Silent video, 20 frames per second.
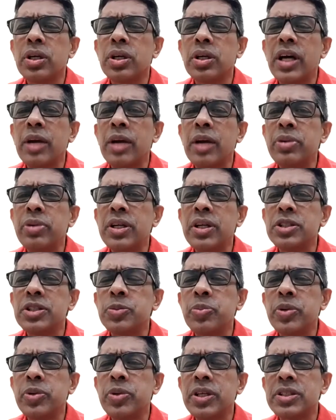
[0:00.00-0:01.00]
the diabetes
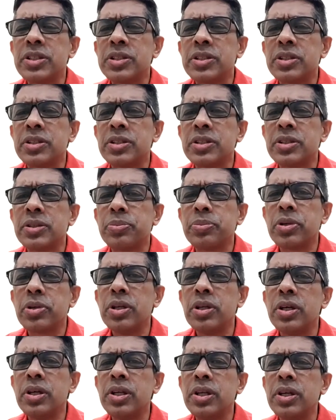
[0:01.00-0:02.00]
space,
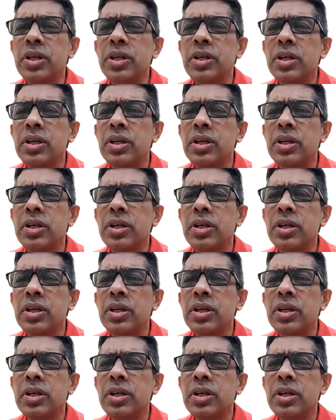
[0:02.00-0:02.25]
clearly,